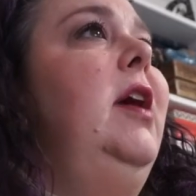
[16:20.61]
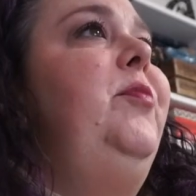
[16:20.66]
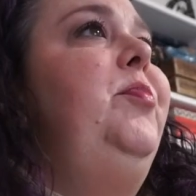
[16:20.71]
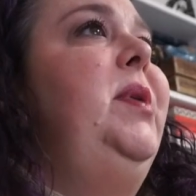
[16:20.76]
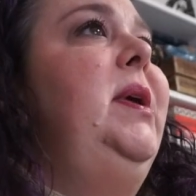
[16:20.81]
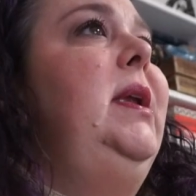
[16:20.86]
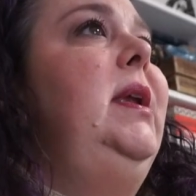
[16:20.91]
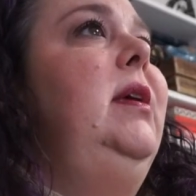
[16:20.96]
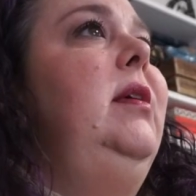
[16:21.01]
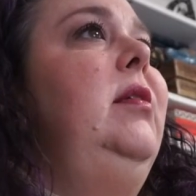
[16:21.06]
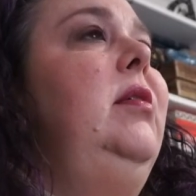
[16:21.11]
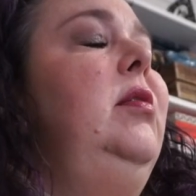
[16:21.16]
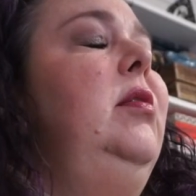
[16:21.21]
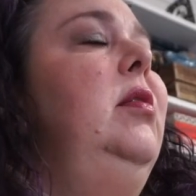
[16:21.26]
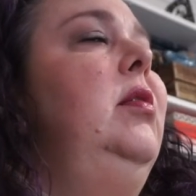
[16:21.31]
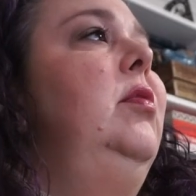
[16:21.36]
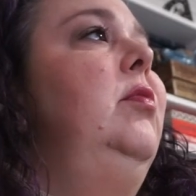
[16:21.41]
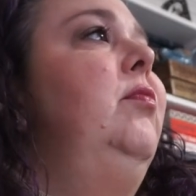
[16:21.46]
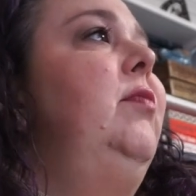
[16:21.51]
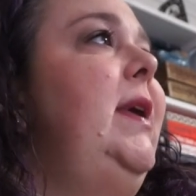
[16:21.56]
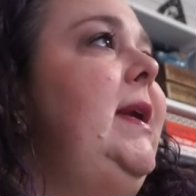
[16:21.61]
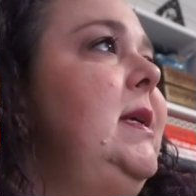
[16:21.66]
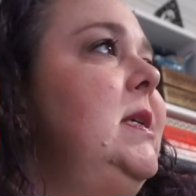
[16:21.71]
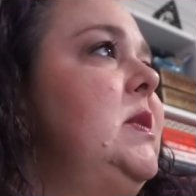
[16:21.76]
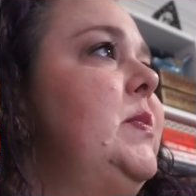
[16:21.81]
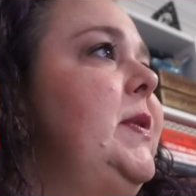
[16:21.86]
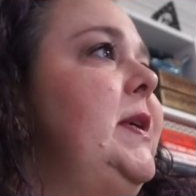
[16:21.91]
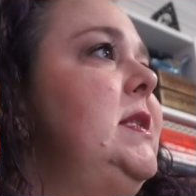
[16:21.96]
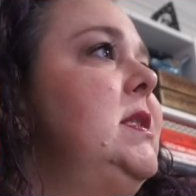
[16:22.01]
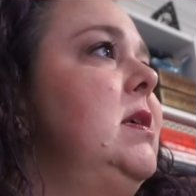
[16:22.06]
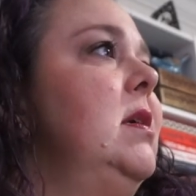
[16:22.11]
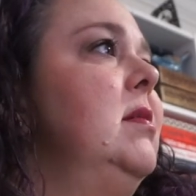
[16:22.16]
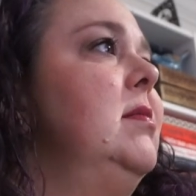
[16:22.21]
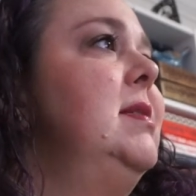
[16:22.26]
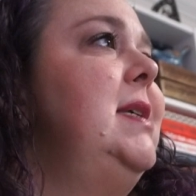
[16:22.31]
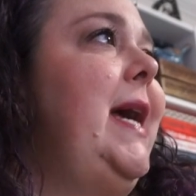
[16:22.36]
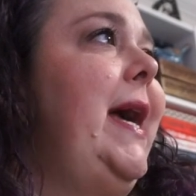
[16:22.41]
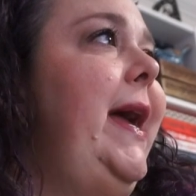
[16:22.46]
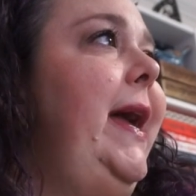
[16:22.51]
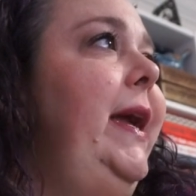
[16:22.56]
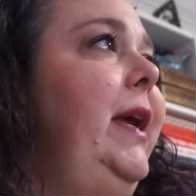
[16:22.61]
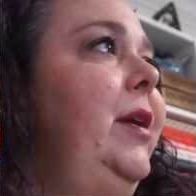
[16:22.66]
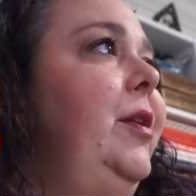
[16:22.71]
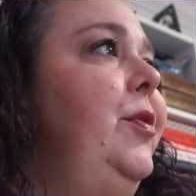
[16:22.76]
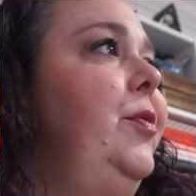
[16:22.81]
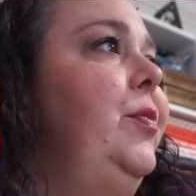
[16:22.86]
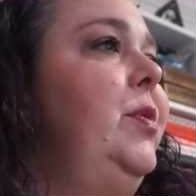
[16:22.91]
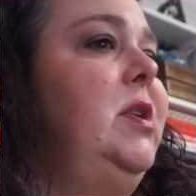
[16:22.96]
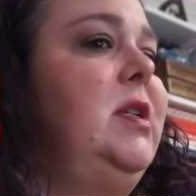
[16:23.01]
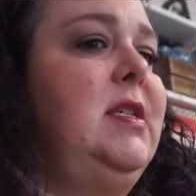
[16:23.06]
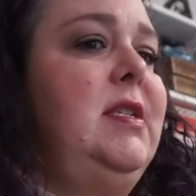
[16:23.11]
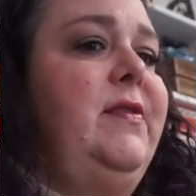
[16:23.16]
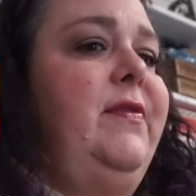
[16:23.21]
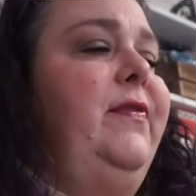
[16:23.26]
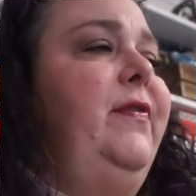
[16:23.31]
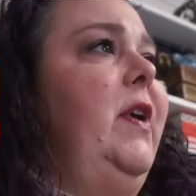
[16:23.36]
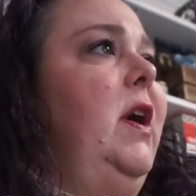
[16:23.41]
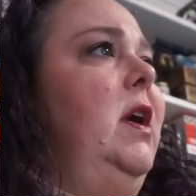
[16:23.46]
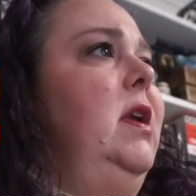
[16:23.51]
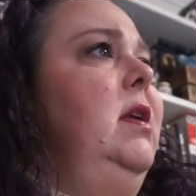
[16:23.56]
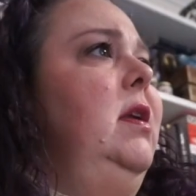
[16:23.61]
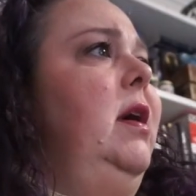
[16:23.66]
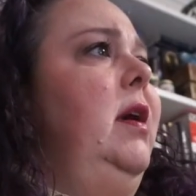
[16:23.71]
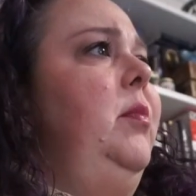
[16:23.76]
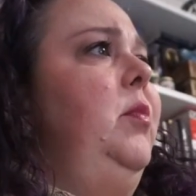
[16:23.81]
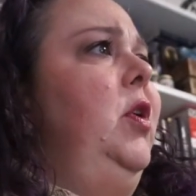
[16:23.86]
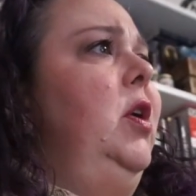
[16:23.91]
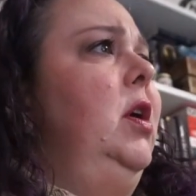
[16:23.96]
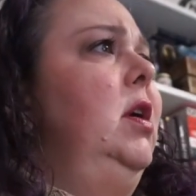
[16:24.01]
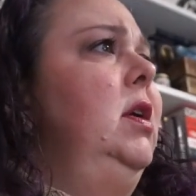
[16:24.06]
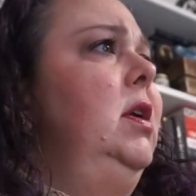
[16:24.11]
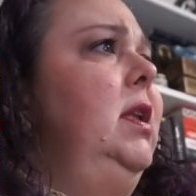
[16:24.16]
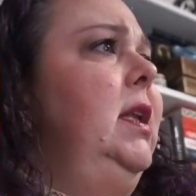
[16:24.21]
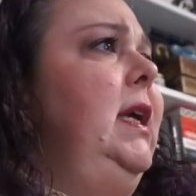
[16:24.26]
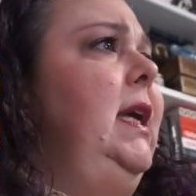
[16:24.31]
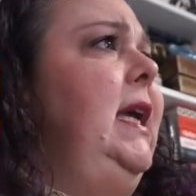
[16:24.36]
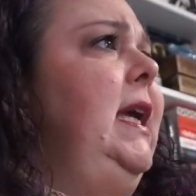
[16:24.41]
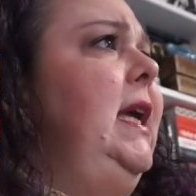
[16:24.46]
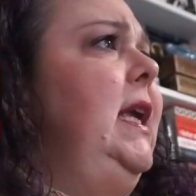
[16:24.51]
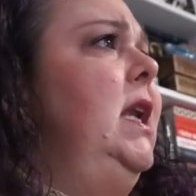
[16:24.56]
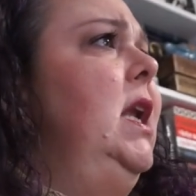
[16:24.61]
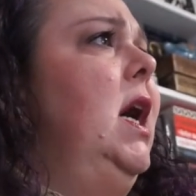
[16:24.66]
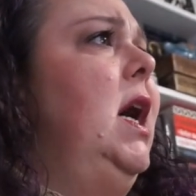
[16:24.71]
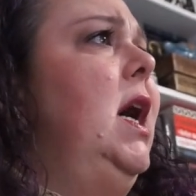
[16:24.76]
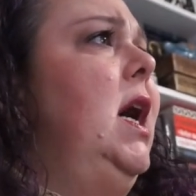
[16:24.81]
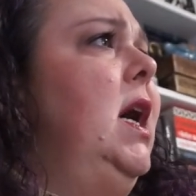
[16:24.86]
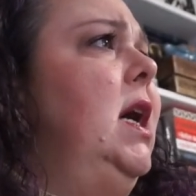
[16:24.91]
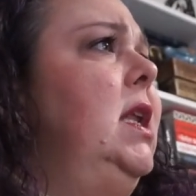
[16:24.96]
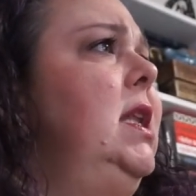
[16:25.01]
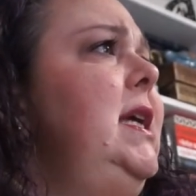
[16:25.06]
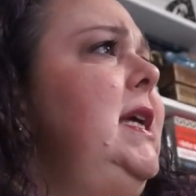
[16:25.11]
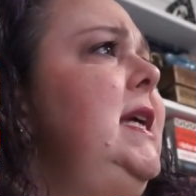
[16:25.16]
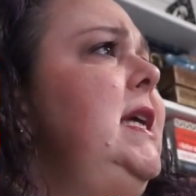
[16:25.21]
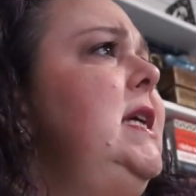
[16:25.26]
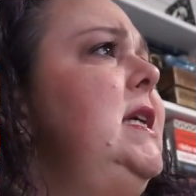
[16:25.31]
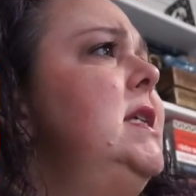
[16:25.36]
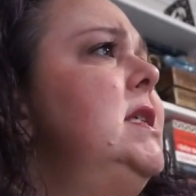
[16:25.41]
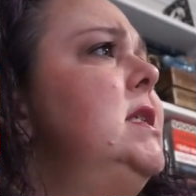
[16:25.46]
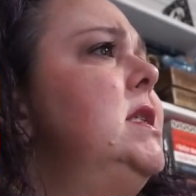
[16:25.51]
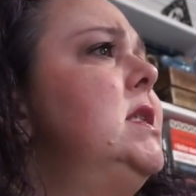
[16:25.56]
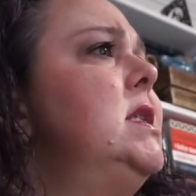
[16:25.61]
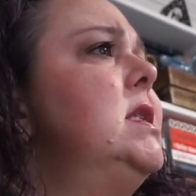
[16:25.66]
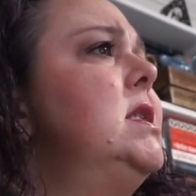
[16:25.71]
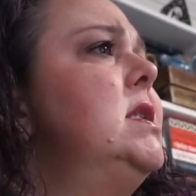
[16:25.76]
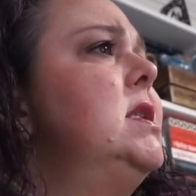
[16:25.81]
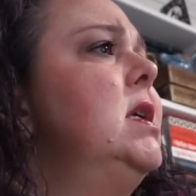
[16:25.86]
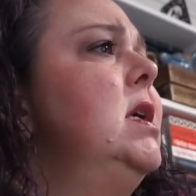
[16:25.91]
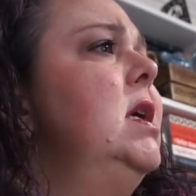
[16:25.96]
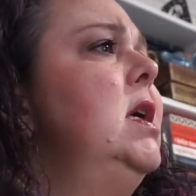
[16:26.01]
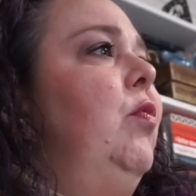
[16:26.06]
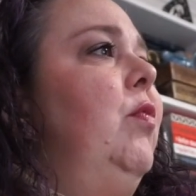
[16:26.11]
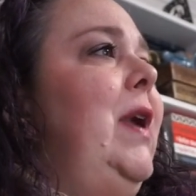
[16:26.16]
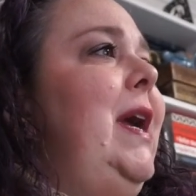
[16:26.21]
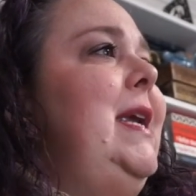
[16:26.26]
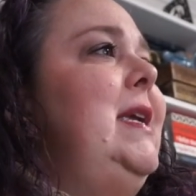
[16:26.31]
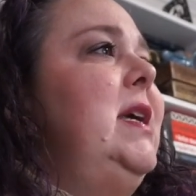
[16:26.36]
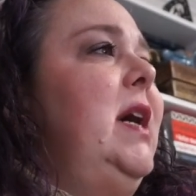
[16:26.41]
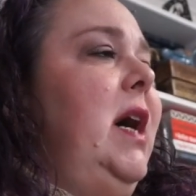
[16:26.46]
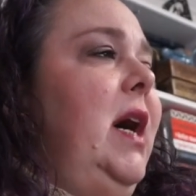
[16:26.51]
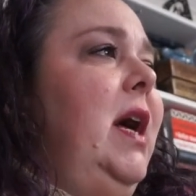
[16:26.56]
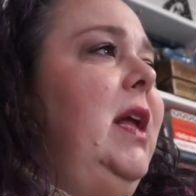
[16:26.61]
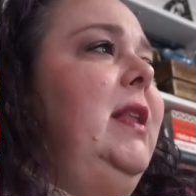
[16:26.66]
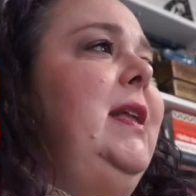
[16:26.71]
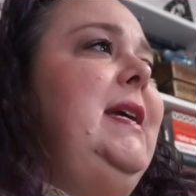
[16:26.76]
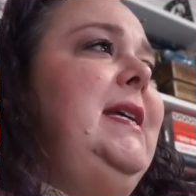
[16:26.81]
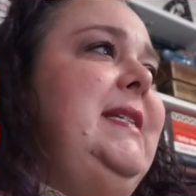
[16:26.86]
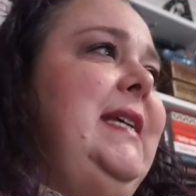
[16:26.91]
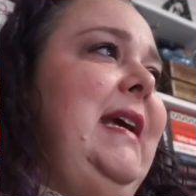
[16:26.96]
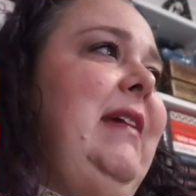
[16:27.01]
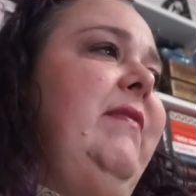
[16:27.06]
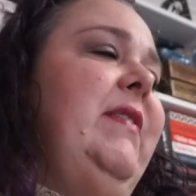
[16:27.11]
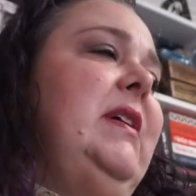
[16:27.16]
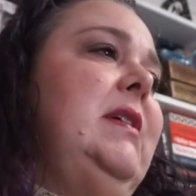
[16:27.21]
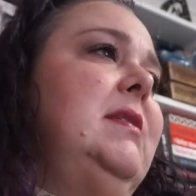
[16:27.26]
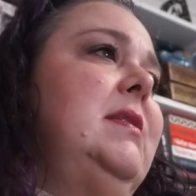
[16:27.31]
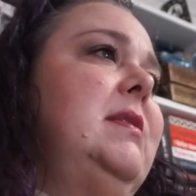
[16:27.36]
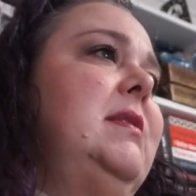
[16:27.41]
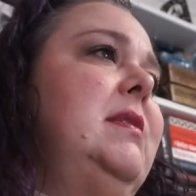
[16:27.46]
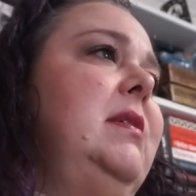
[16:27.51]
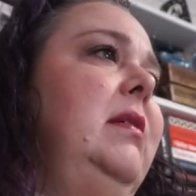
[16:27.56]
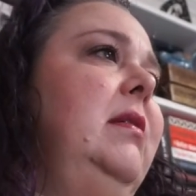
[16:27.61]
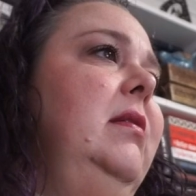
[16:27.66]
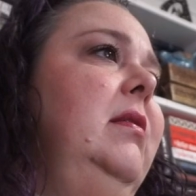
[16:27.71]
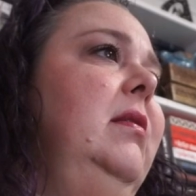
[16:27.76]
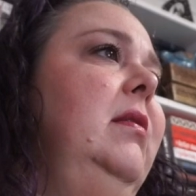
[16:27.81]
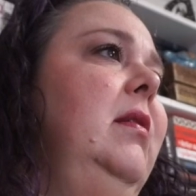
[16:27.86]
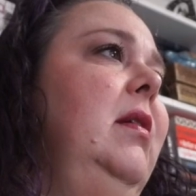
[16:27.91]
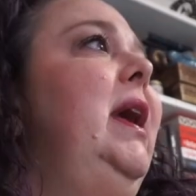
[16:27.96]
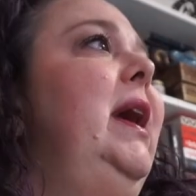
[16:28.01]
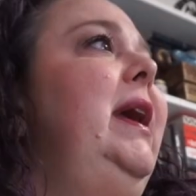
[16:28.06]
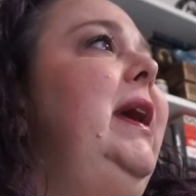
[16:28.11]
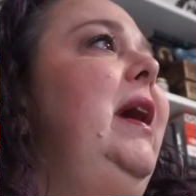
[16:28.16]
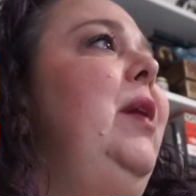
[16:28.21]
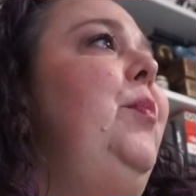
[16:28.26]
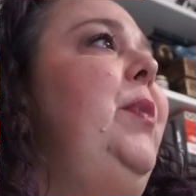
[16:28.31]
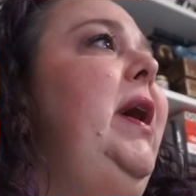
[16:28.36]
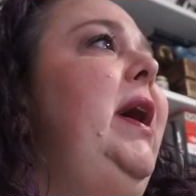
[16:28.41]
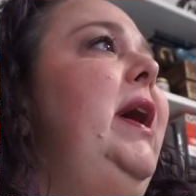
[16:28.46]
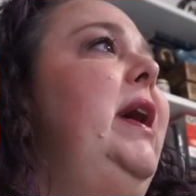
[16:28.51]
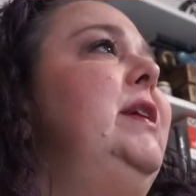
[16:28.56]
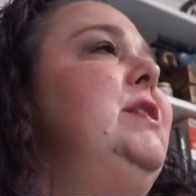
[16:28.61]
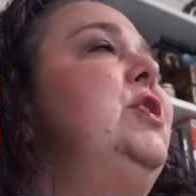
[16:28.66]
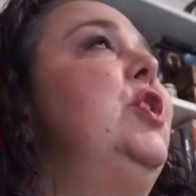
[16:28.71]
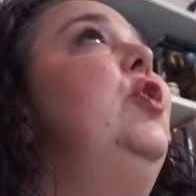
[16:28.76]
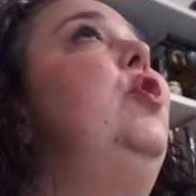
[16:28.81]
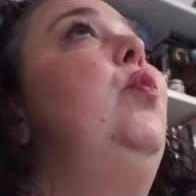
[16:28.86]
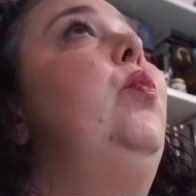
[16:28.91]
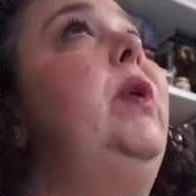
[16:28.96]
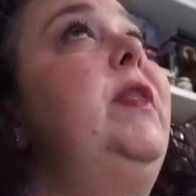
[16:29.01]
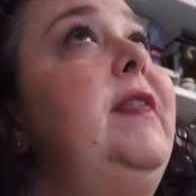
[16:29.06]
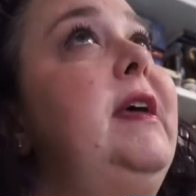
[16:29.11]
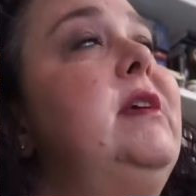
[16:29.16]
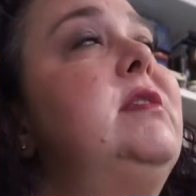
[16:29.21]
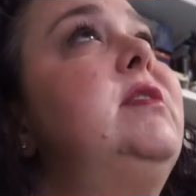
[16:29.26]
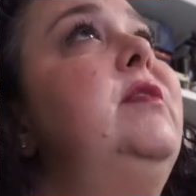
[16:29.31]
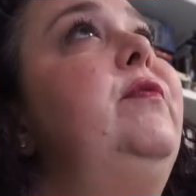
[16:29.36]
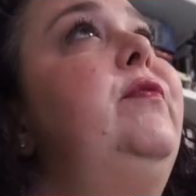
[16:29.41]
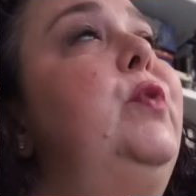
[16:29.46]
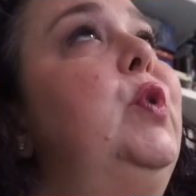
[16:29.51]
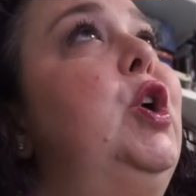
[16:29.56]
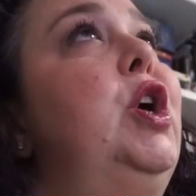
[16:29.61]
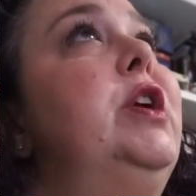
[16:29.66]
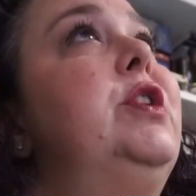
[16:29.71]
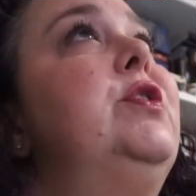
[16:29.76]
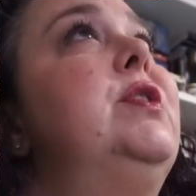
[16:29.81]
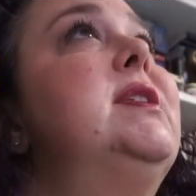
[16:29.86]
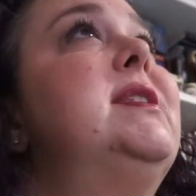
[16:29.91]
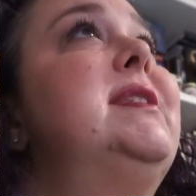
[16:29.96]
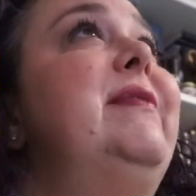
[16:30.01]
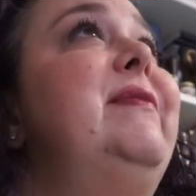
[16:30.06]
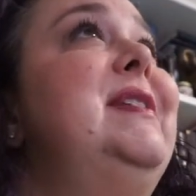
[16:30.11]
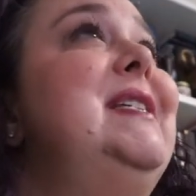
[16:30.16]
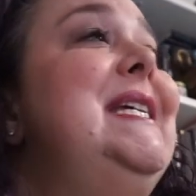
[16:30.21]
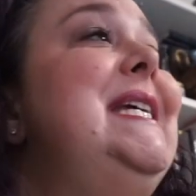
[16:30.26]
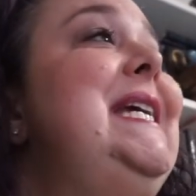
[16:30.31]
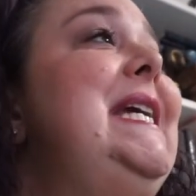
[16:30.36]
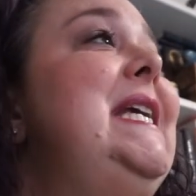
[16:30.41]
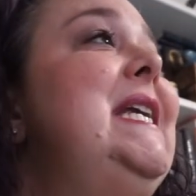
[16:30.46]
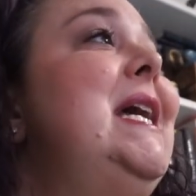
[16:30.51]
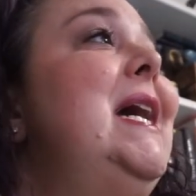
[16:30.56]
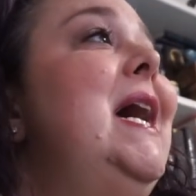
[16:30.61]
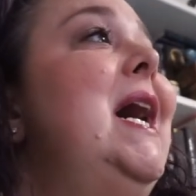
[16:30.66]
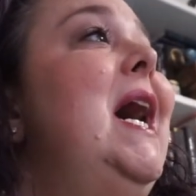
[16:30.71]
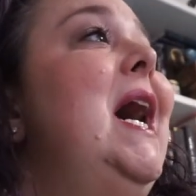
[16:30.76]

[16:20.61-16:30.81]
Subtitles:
Been in writing sprints all day, which is fun. I'm currently in Holly's. Write Holly Davis. I am at 1,417.